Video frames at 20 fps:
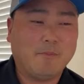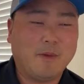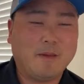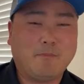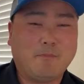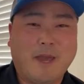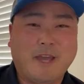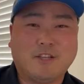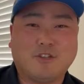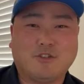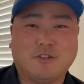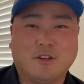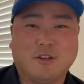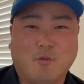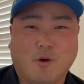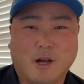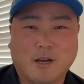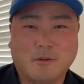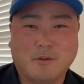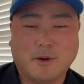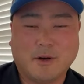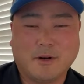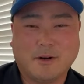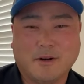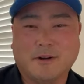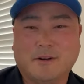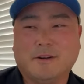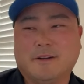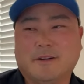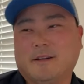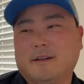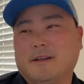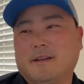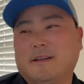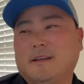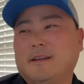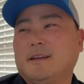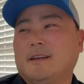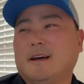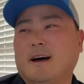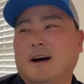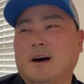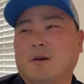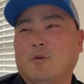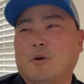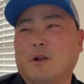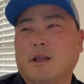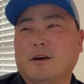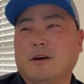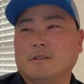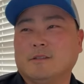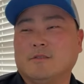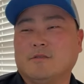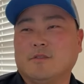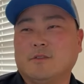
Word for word: big patron of Whataburger. What else?